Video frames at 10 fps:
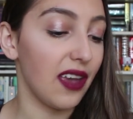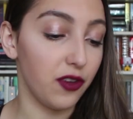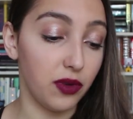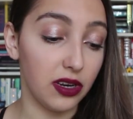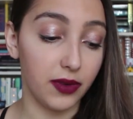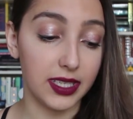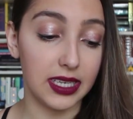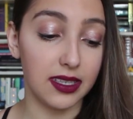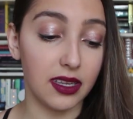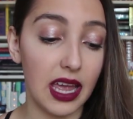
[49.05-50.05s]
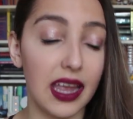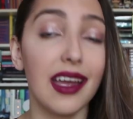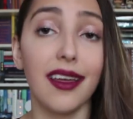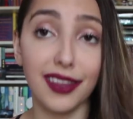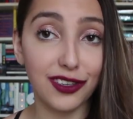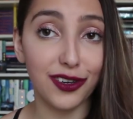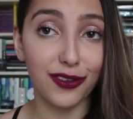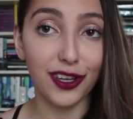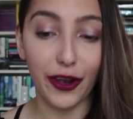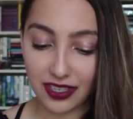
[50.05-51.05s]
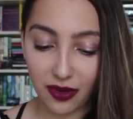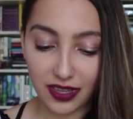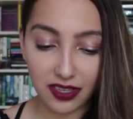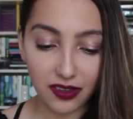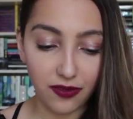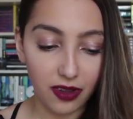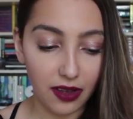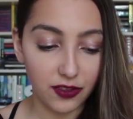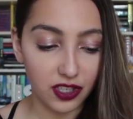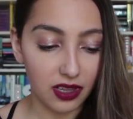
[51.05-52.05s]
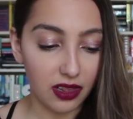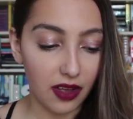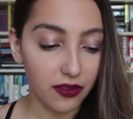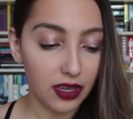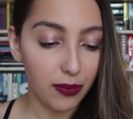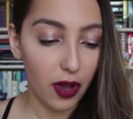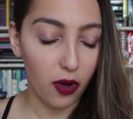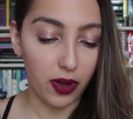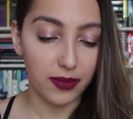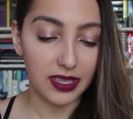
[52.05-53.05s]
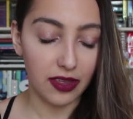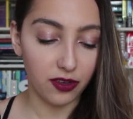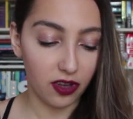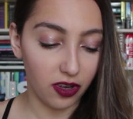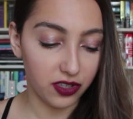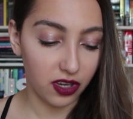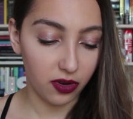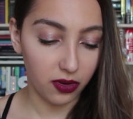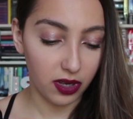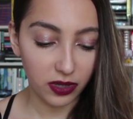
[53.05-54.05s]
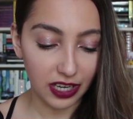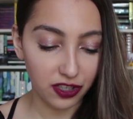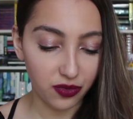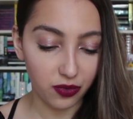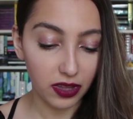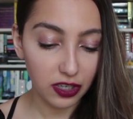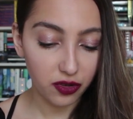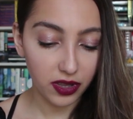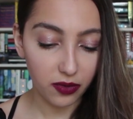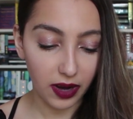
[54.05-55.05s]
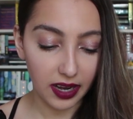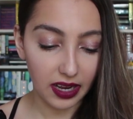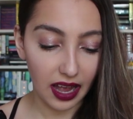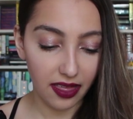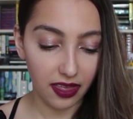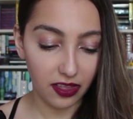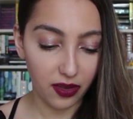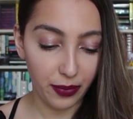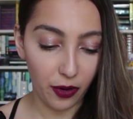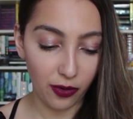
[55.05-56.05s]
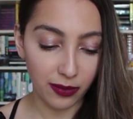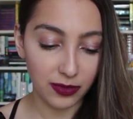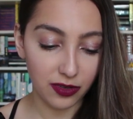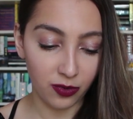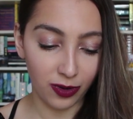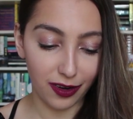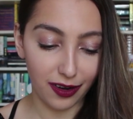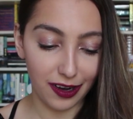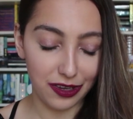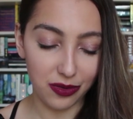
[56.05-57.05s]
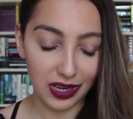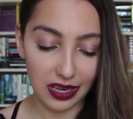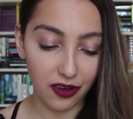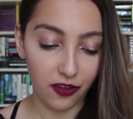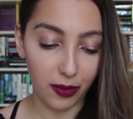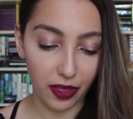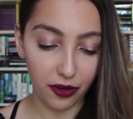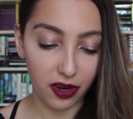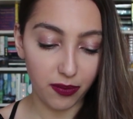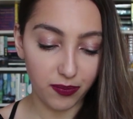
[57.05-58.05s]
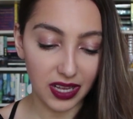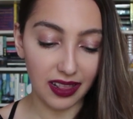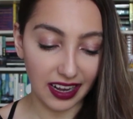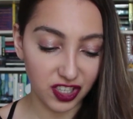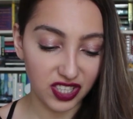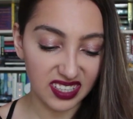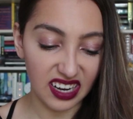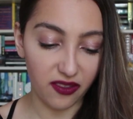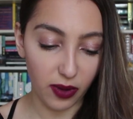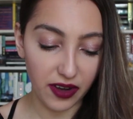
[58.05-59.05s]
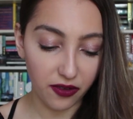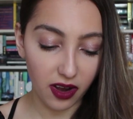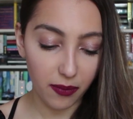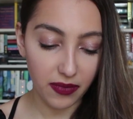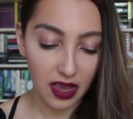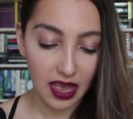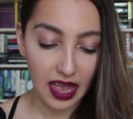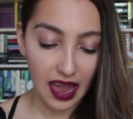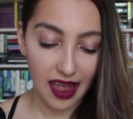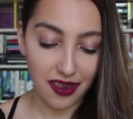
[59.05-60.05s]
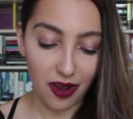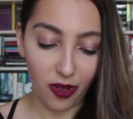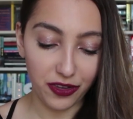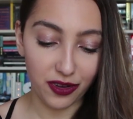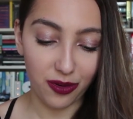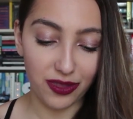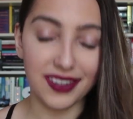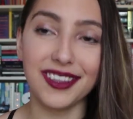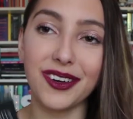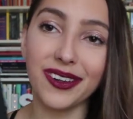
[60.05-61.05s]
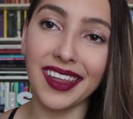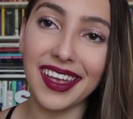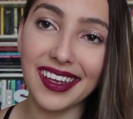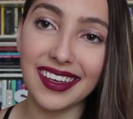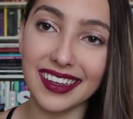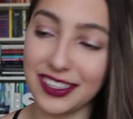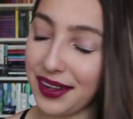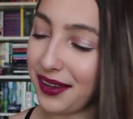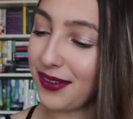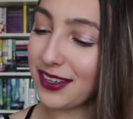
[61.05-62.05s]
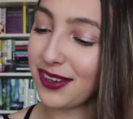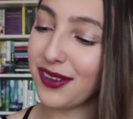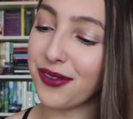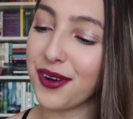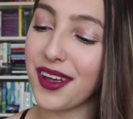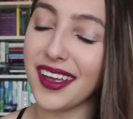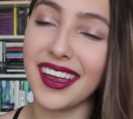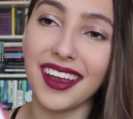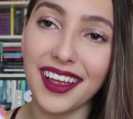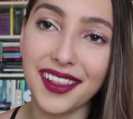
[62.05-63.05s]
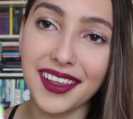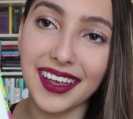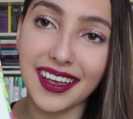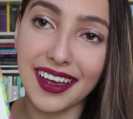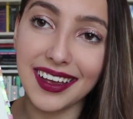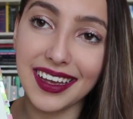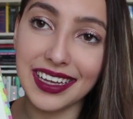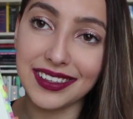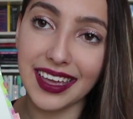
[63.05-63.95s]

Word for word: if you need a reason to stay, and these are for you. So this is full of just lovely poems. And there's also, I just really enjoyed the writing. I think the poems were unique from other collections that I've read from. And also this little like jellyfish on the front, it like is